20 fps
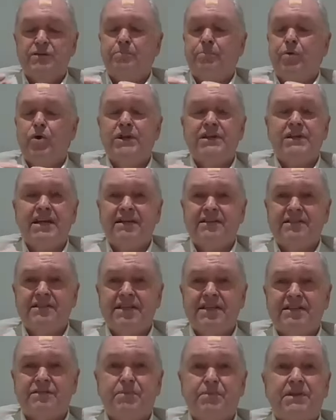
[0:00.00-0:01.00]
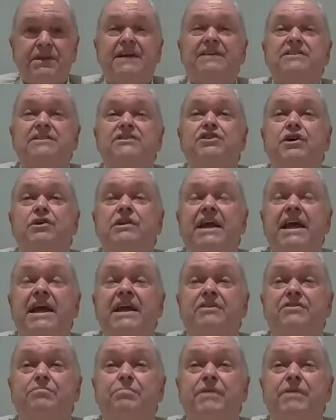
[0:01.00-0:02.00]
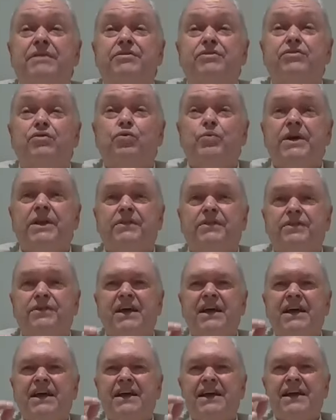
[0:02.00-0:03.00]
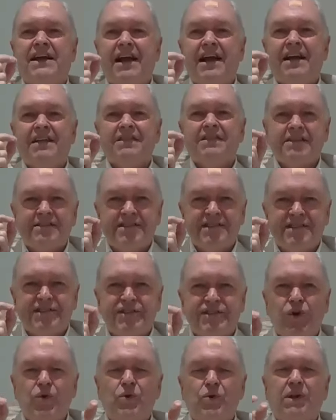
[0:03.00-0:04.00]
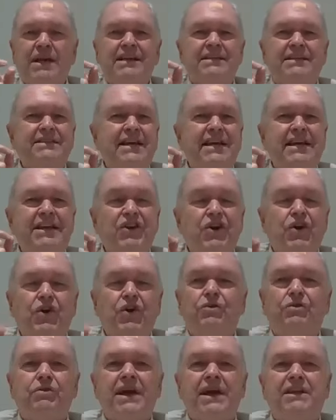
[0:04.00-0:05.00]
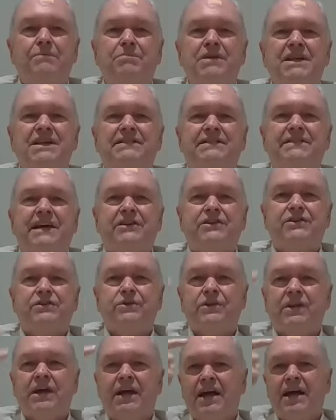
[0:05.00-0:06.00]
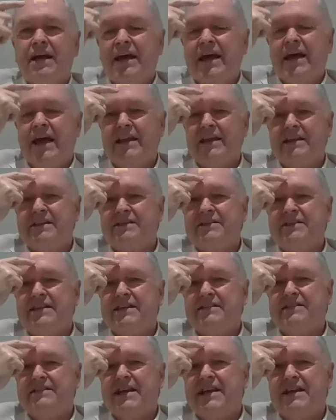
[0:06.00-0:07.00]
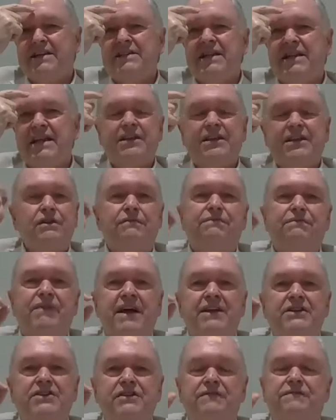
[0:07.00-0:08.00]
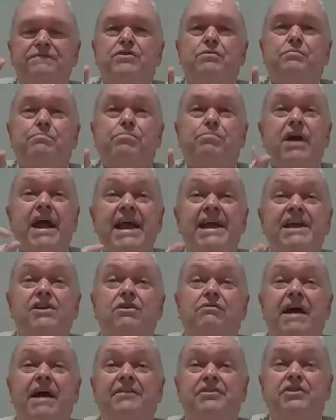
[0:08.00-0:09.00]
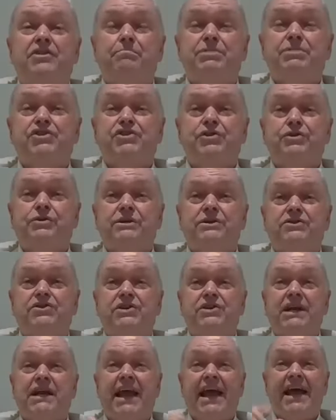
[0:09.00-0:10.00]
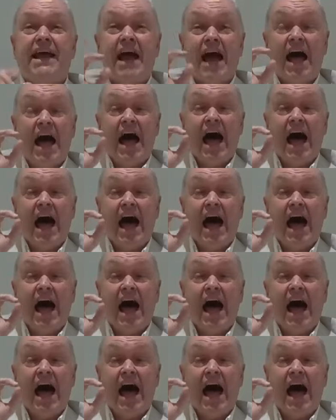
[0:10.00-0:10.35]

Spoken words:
a point exists, but it has no length, breadth, or width. The soul is incredibly subtle. And it sits actually in the front of the brain around the pituitary gland.